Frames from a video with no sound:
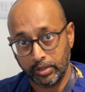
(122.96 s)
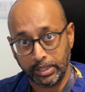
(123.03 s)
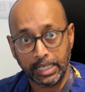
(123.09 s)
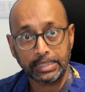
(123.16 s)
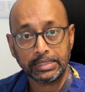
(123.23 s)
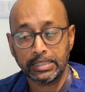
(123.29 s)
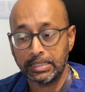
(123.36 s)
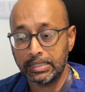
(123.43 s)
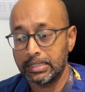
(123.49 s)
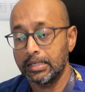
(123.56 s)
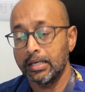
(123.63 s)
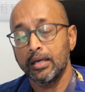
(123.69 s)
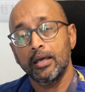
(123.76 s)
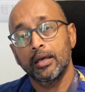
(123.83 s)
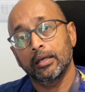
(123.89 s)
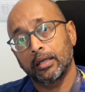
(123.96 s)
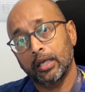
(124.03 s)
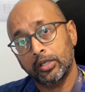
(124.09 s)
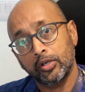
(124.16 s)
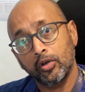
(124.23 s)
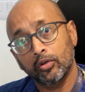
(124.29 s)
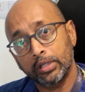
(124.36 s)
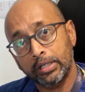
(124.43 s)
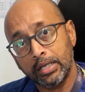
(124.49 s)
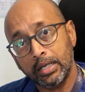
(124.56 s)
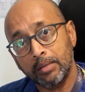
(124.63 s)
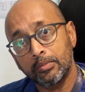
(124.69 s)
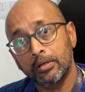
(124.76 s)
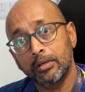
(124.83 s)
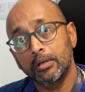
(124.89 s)
get you on the
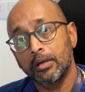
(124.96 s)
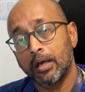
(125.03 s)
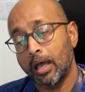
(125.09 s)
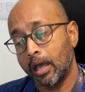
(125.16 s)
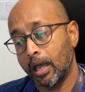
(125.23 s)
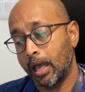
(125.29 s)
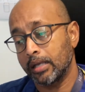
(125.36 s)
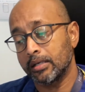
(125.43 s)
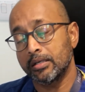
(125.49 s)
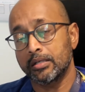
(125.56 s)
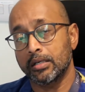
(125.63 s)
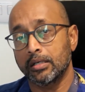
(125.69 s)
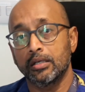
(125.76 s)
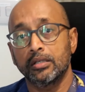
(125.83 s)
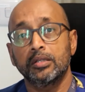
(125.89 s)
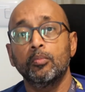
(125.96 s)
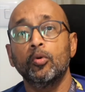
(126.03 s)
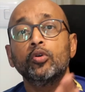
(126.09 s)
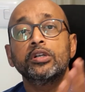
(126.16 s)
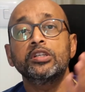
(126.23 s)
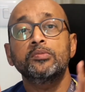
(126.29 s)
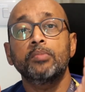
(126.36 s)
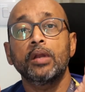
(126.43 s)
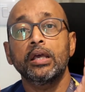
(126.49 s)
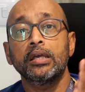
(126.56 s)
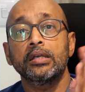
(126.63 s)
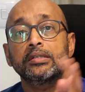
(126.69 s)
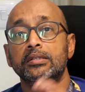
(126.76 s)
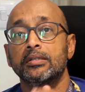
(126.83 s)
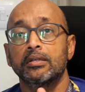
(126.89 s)
table, and the mold is
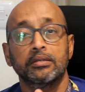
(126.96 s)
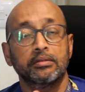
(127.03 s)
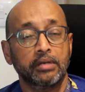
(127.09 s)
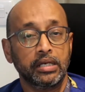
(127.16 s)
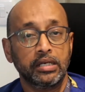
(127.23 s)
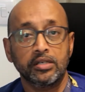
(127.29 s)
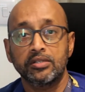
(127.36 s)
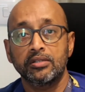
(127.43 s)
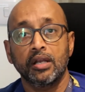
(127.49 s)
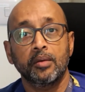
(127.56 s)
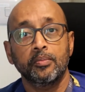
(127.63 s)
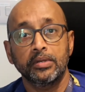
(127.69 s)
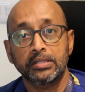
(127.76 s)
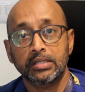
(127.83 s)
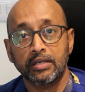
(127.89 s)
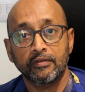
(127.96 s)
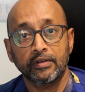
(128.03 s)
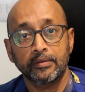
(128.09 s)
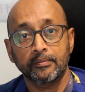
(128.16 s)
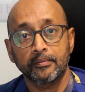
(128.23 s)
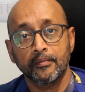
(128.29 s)
placed, radiation therapy is given.